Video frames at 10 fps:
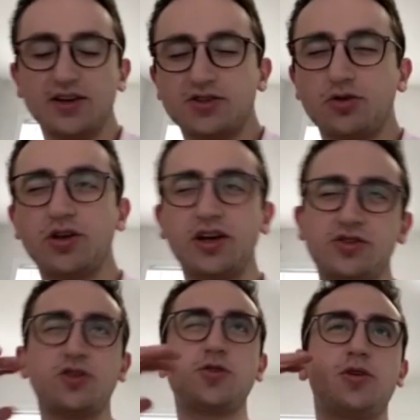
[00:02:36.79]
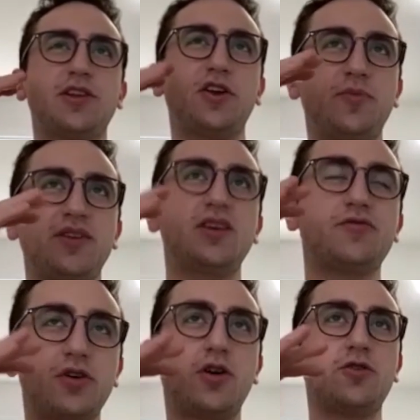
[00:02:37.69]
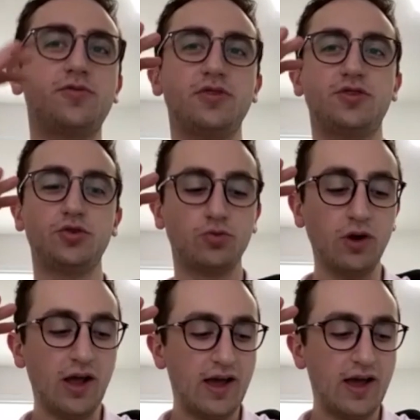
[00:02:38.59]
So it's also a little bit difficult to